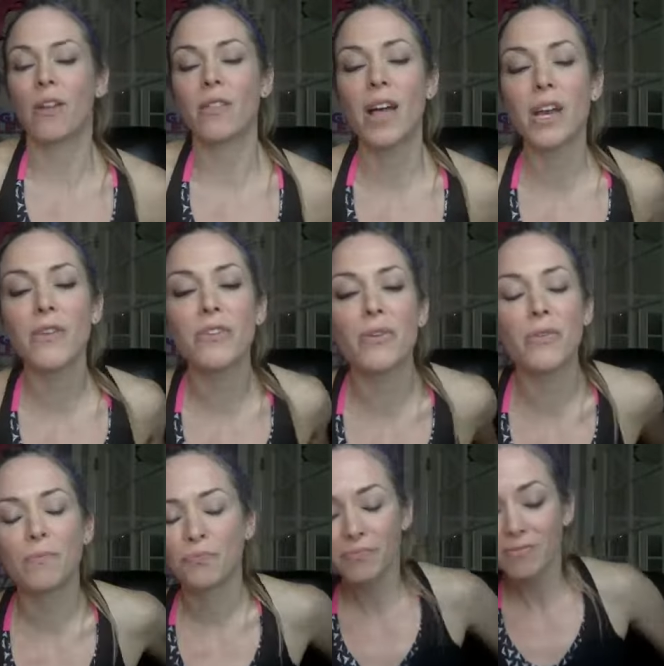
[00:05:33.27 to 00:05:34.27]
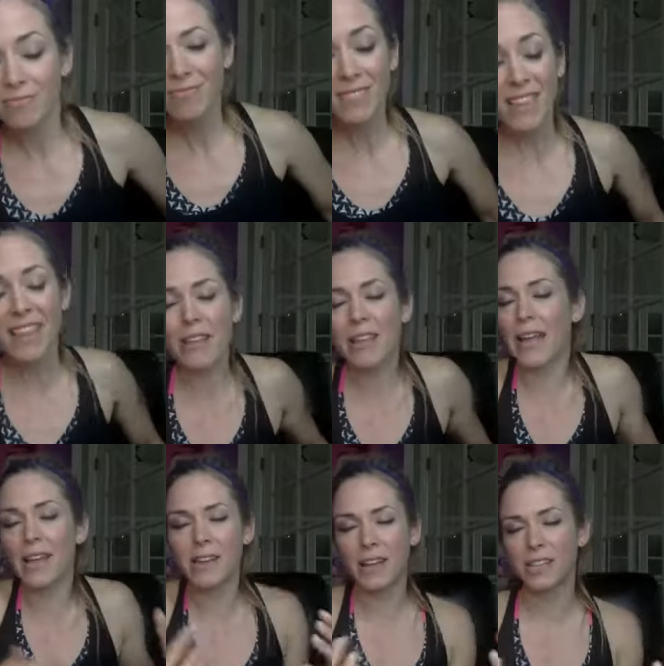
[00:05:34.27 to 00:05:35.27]
A lot of you and,
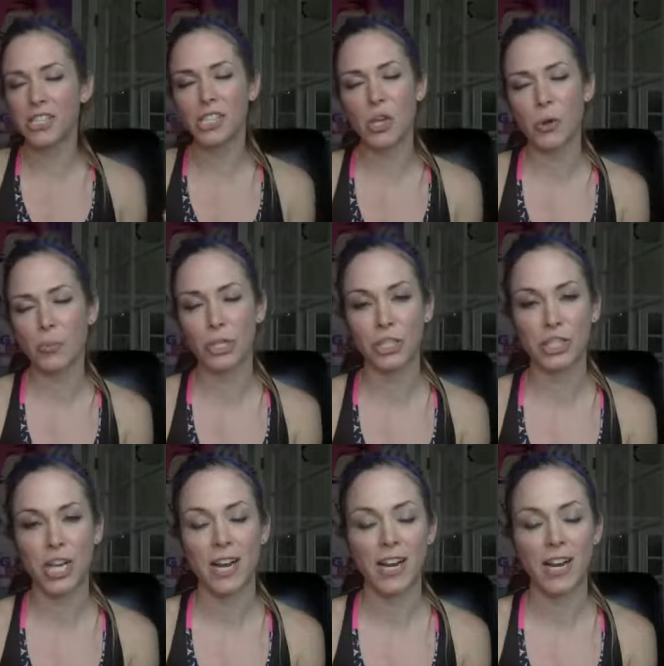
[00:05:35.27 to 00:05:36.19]
and I just so appreciate it.